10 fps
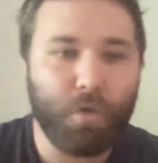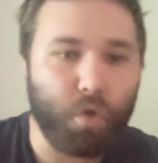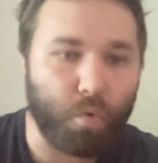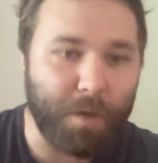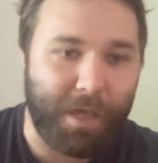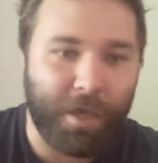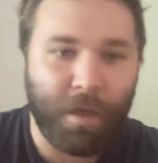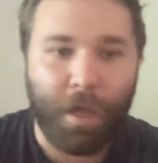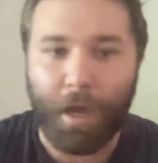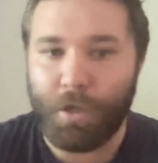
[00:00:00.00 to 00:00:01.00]
3,
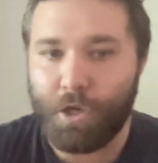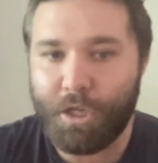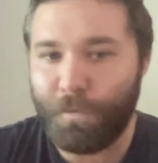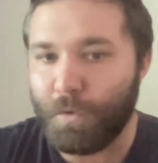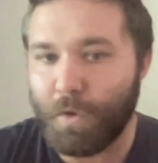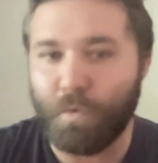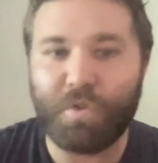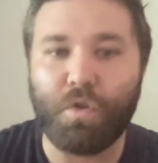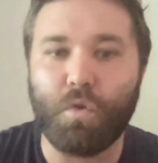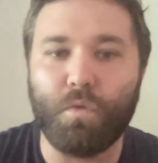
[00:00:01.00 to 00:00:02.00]
a useful tool
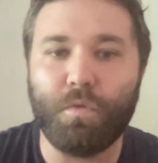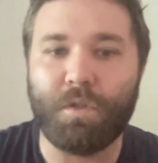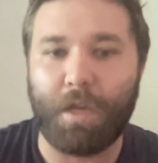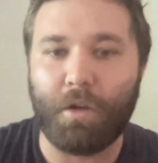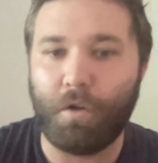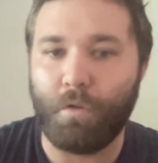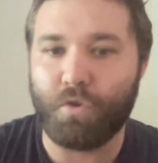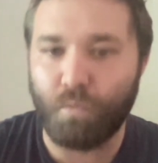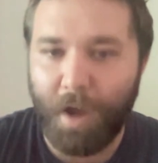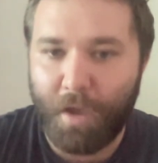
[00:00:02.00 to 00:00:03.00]
to use in
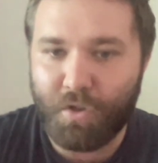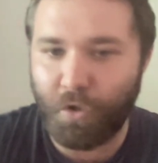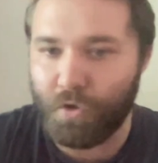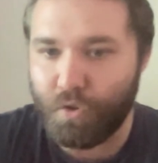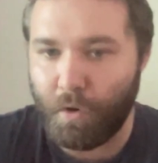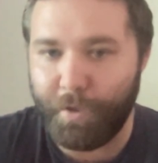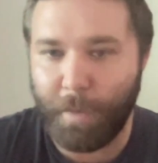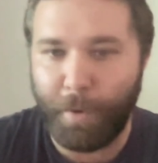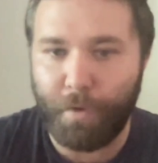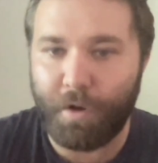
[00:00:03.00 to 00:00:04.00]
close range to control the
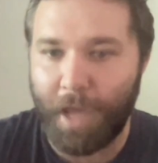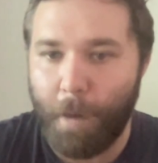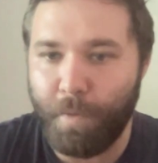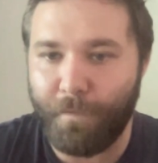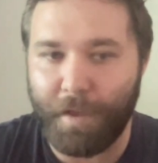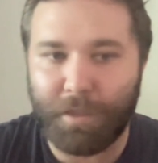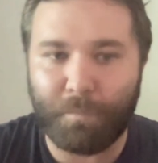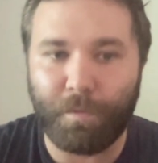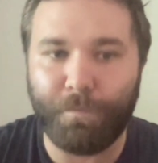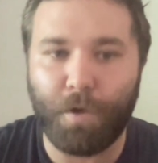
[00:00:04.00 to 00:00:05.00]
opponent and prevent them
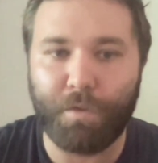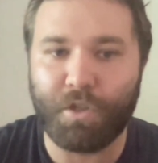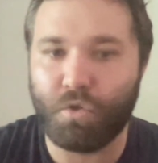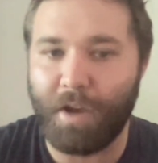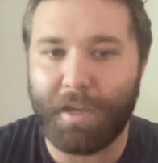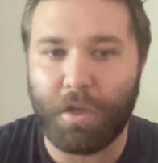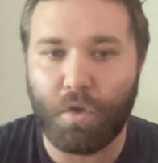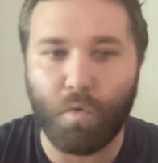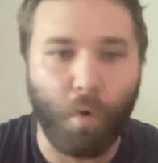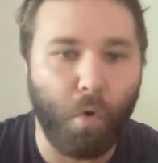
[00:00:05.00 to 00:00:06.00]
from further striking
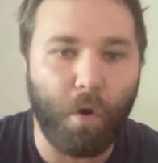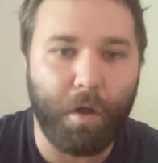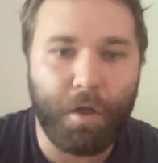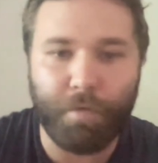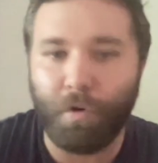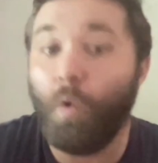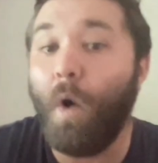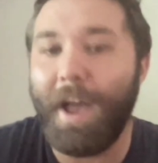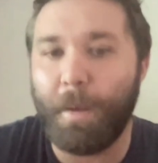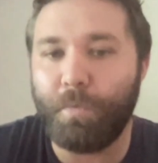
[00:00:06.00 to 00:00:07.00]
you, or the
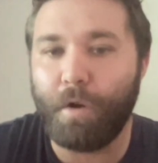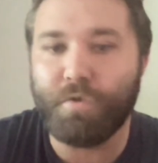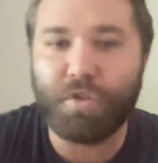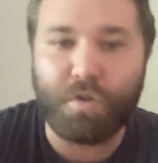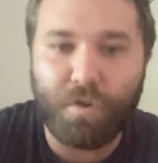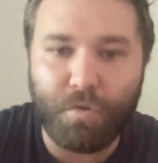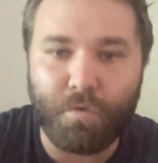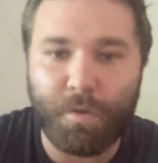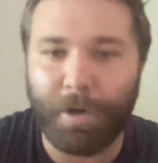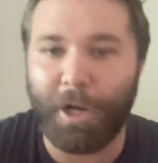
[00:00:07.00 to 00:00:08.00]
required approach to
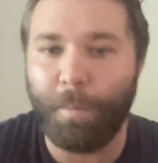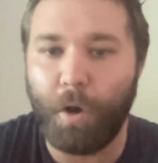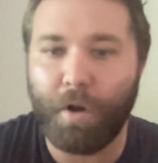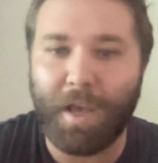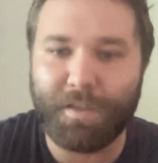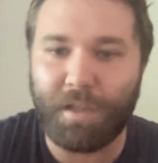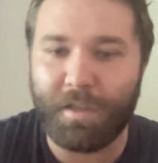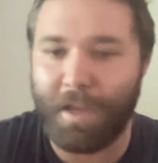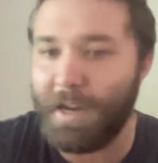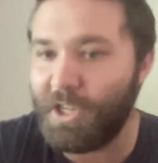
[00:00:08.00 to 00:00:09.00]
use when an opponent has
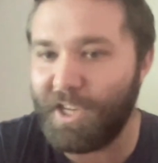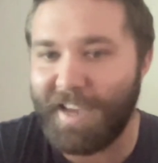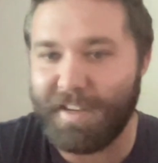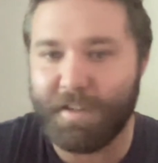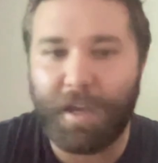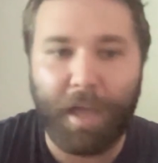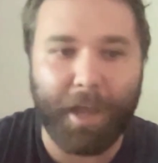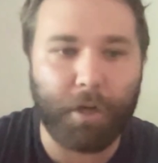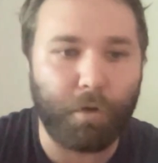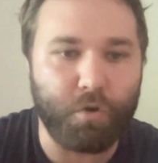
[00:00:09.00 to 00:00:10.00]
initiated a
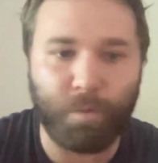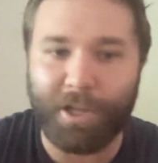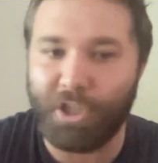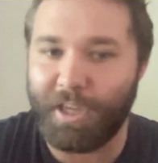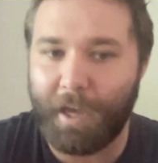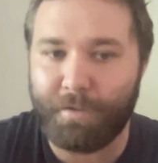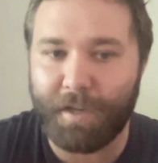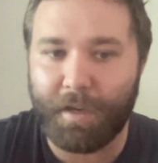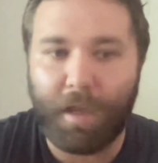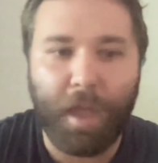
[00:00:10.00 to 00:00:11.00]
close range
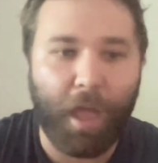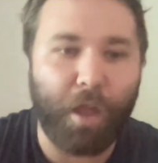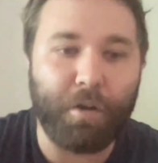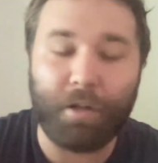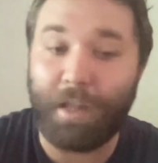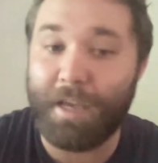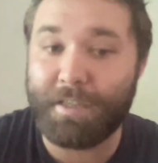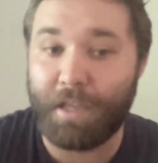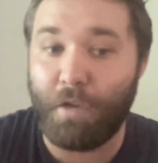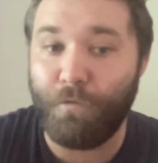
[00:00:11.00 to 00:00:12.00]
encounter. And
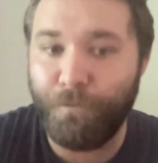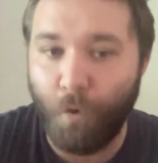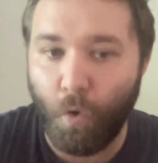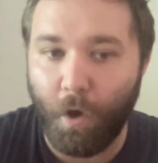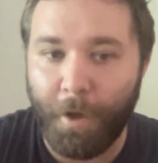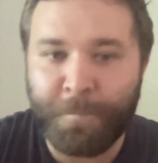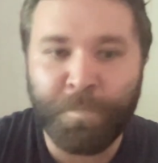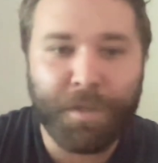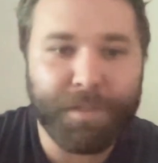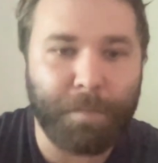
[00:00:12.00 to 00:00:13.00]
lastly, 4,
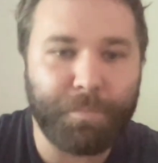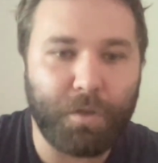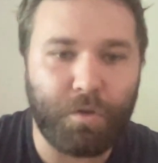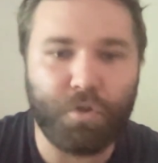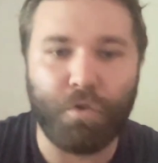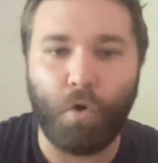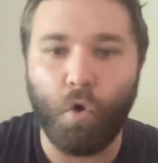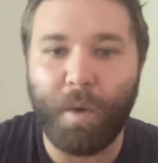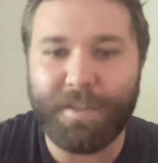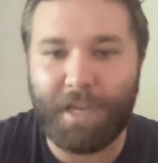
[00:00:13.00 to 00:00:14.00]
something you should
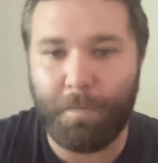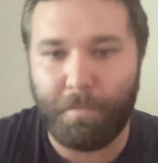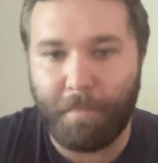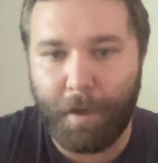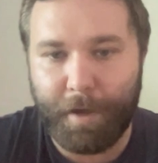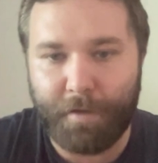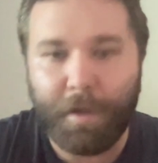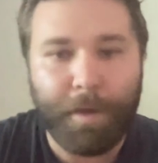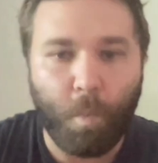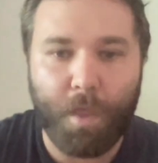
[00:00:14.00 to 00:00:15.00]
always keep in mind,
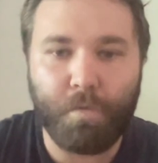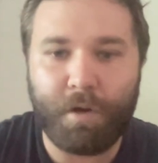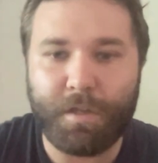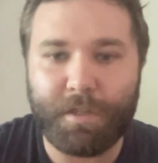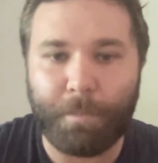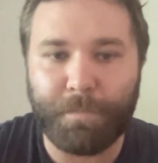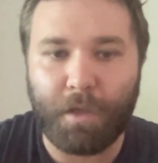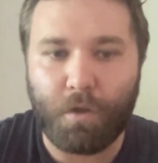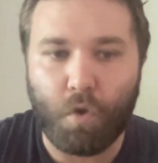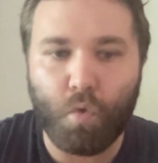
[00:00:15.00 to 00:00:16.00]
whether it is
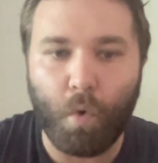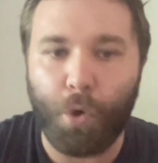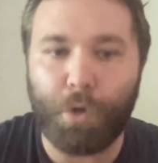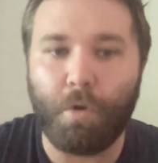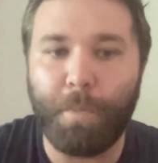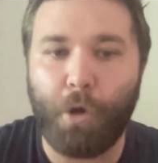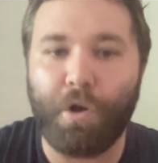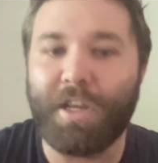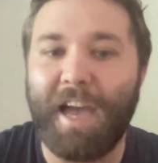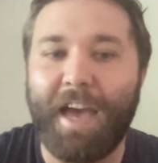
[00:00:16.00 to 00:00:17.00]
something you or your
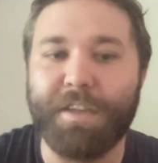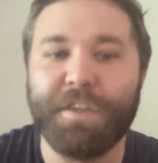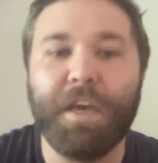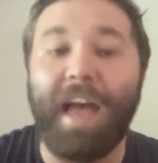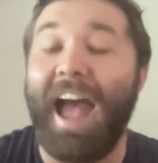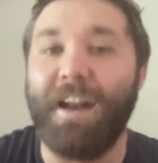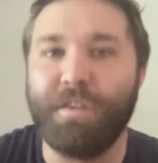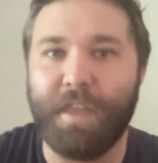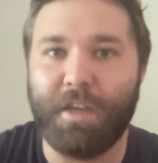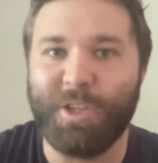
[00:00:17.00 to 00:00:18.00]
opponent has at
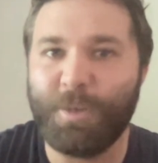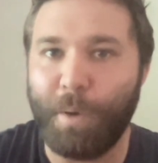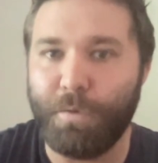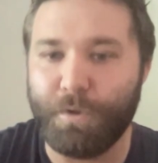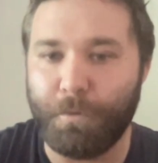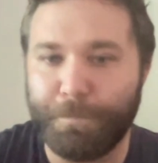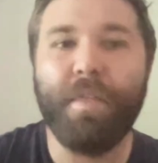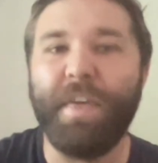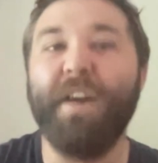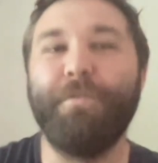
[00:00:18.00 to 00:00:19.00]
their disposal.
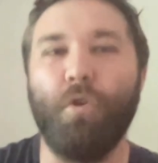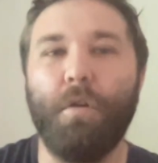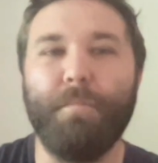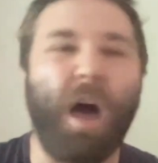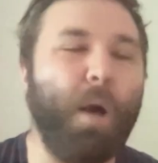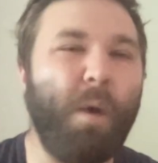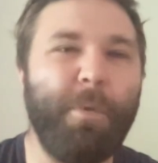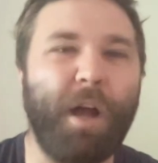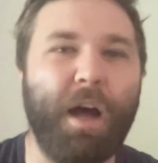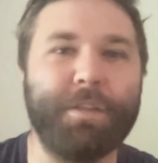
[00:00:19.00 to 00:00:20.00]
Therefore, are
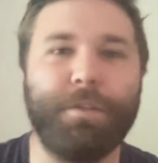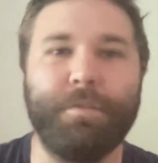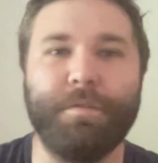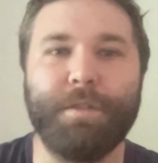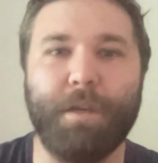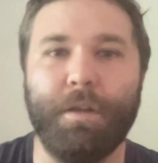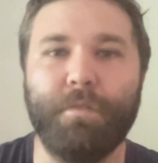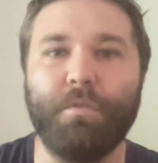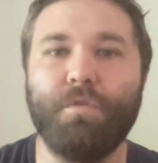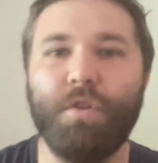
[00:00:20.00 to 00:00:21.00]
weapon arts
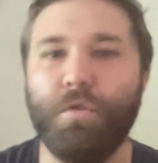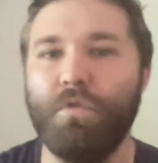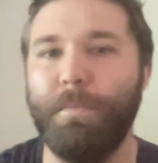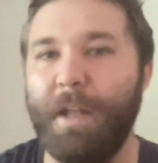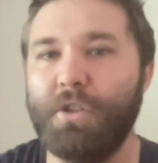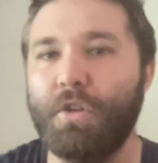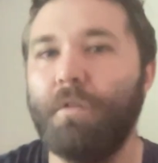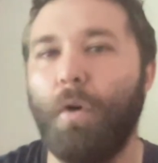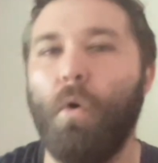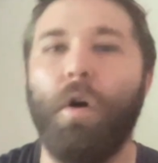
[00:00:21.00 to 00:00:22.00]
considered
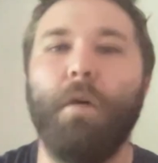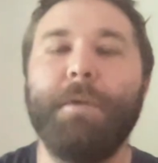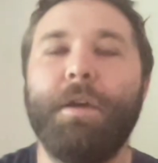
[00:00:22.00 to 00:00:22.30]
two-dimensional, or,